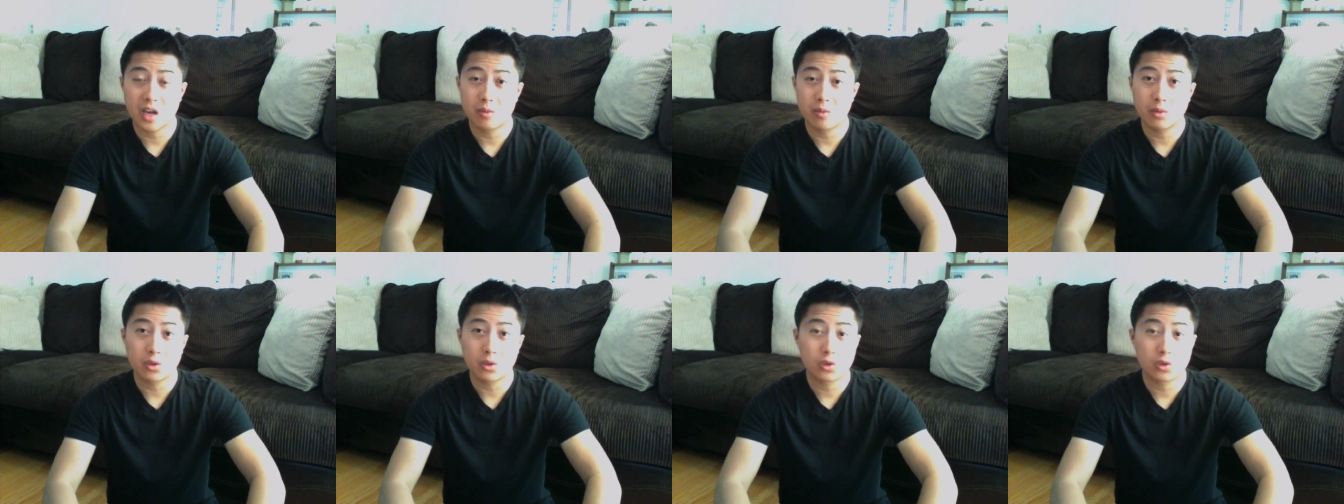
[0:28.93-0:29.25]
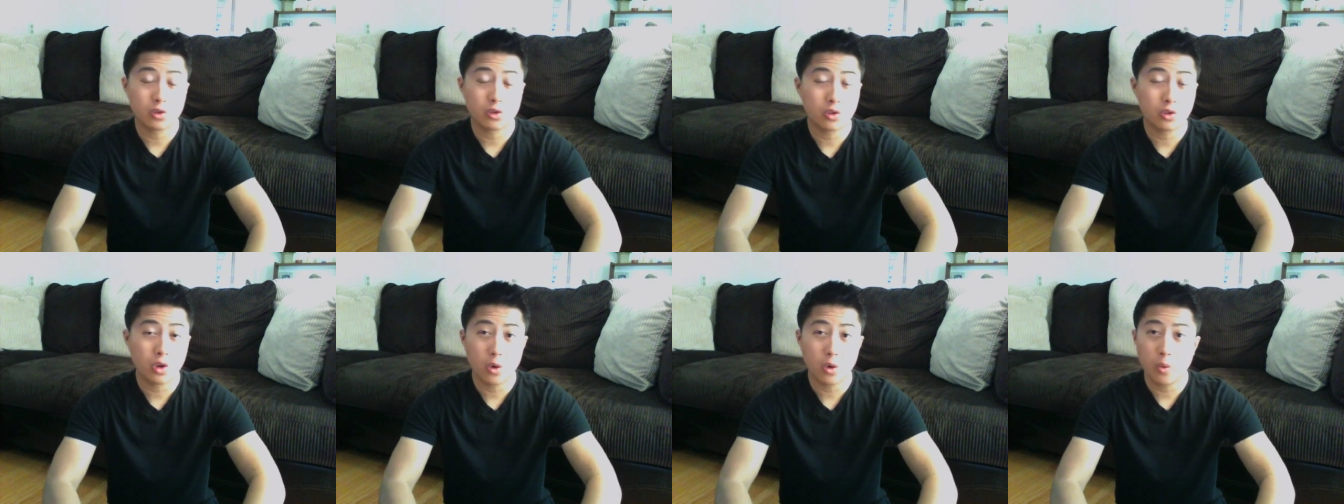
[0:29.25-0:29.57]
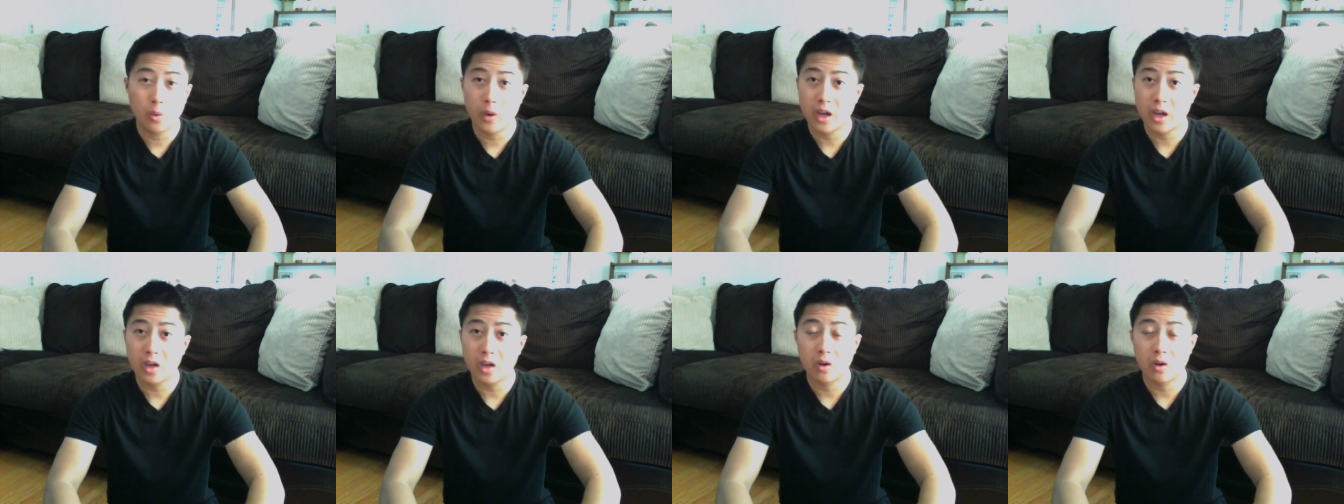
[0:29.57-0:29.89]
There's no
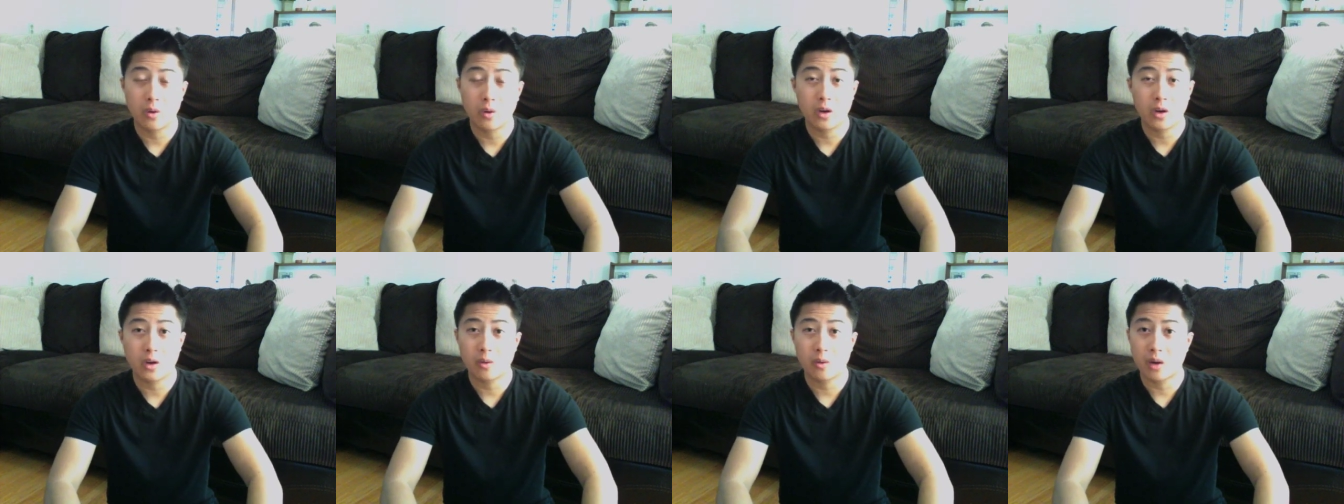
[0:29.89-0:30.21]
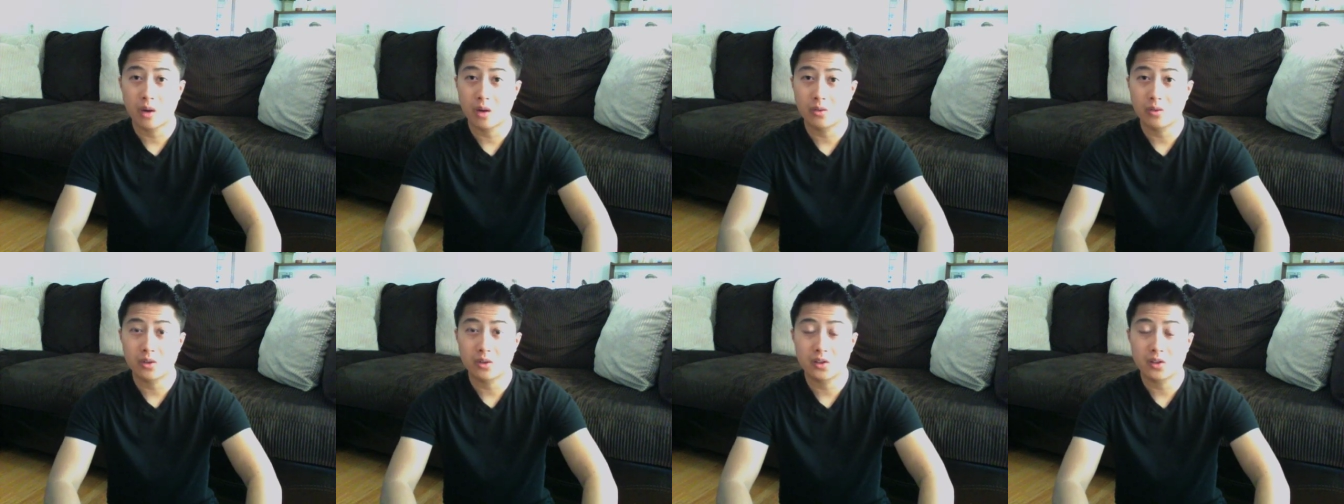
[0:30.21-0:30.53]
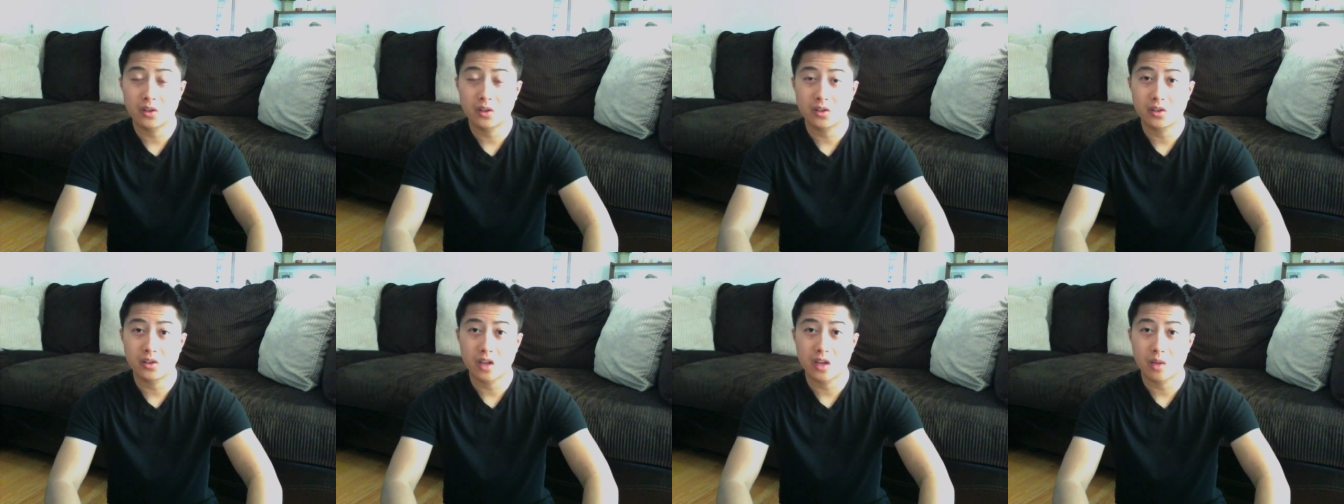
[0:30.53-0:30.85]
way going around this
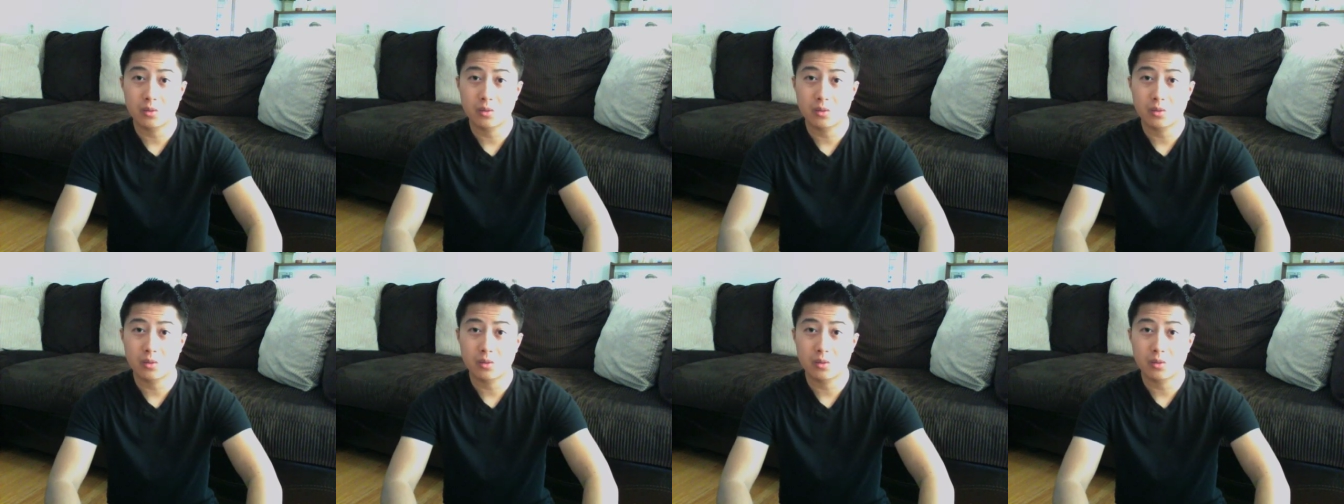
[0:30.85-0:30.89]
exam.